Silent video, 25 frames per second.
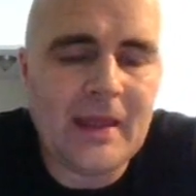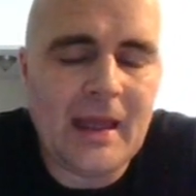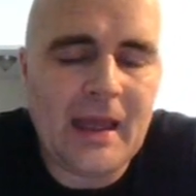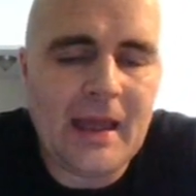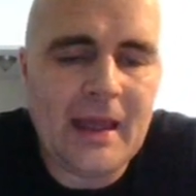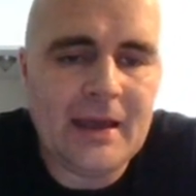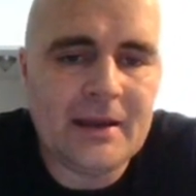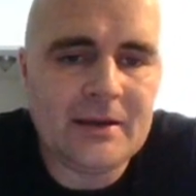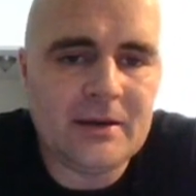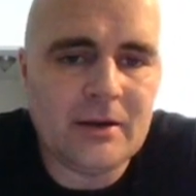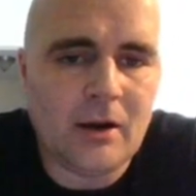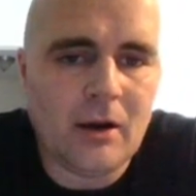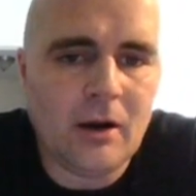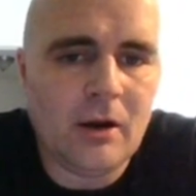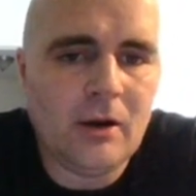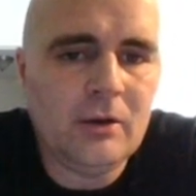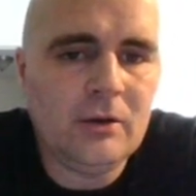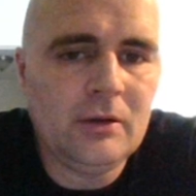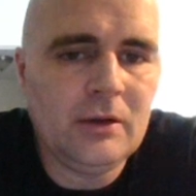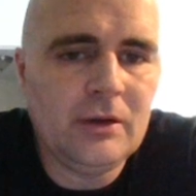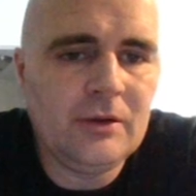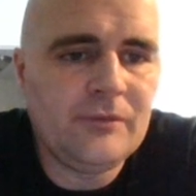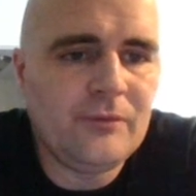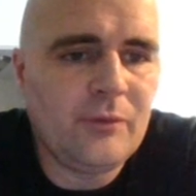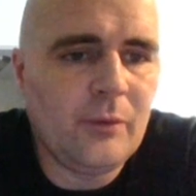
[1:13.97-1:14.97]
And
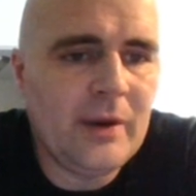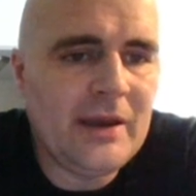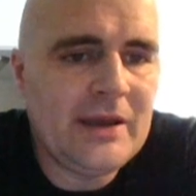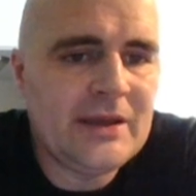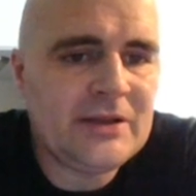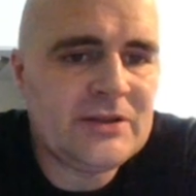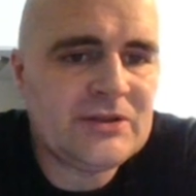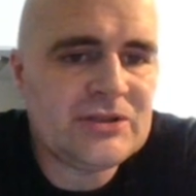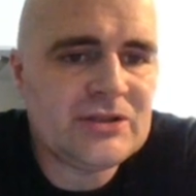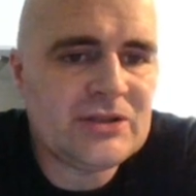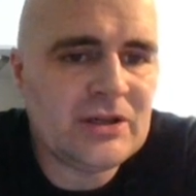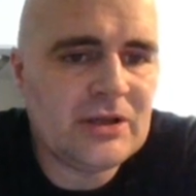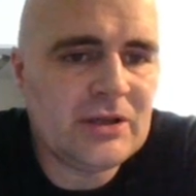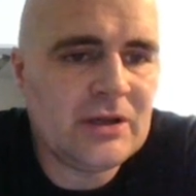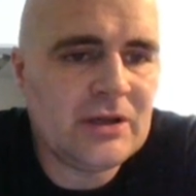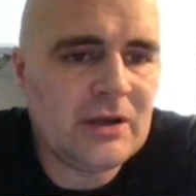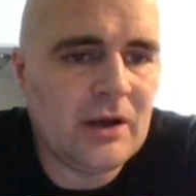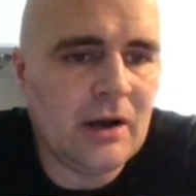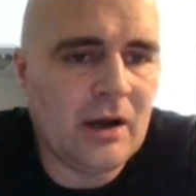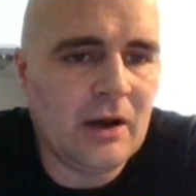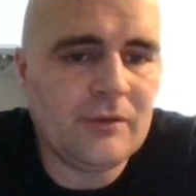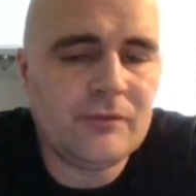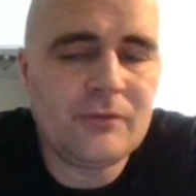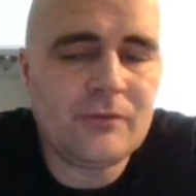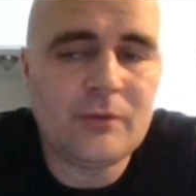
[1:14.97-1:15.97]
all of which,
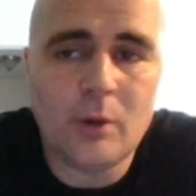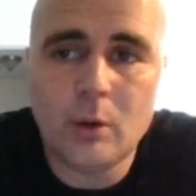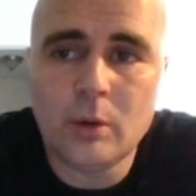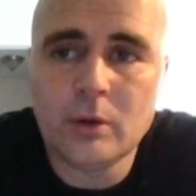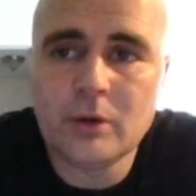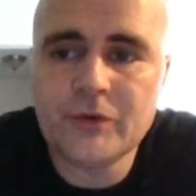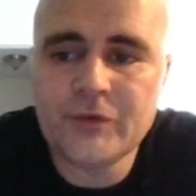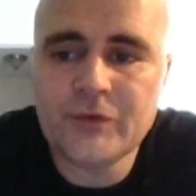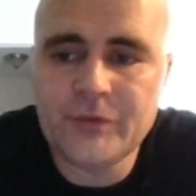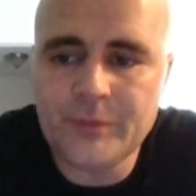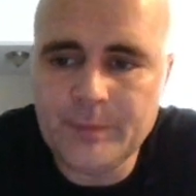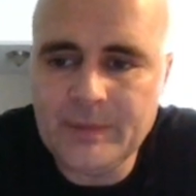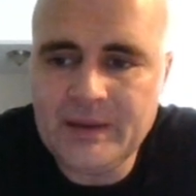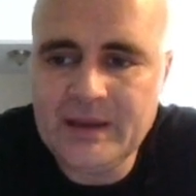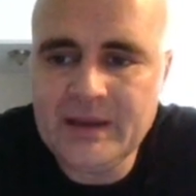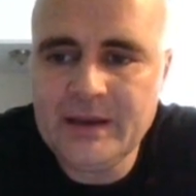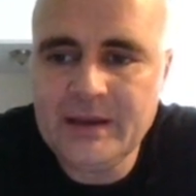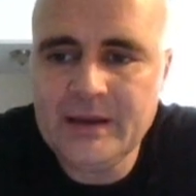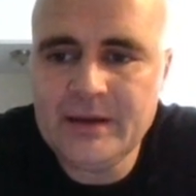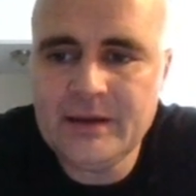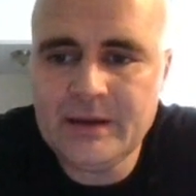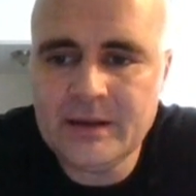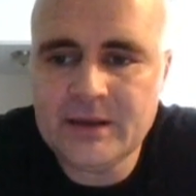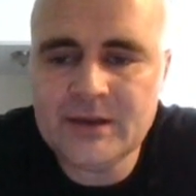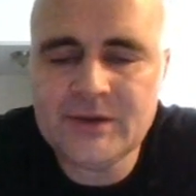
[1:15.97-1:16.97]
of course,
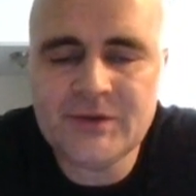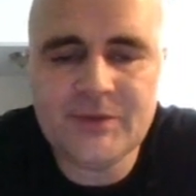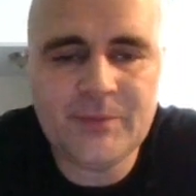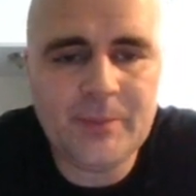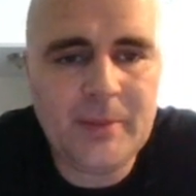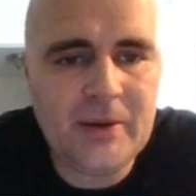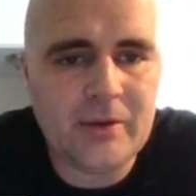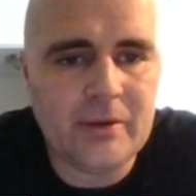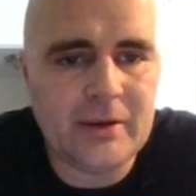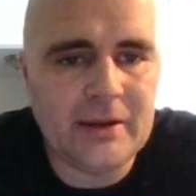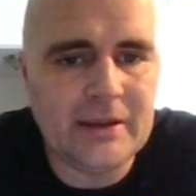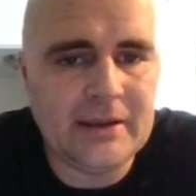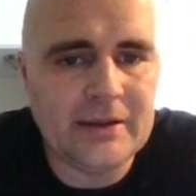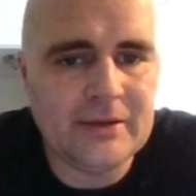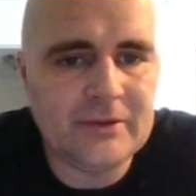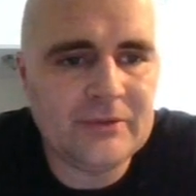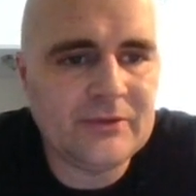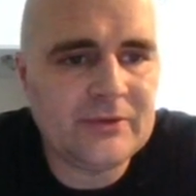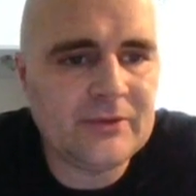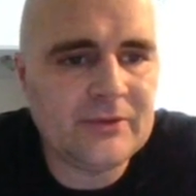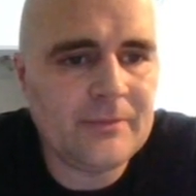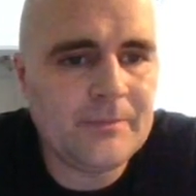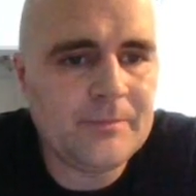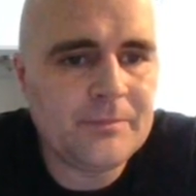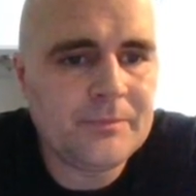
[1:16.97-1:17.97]
mean
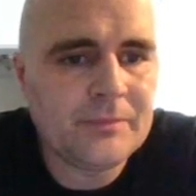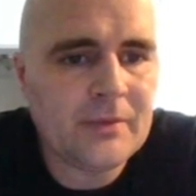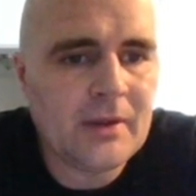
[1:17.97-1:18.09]
experience.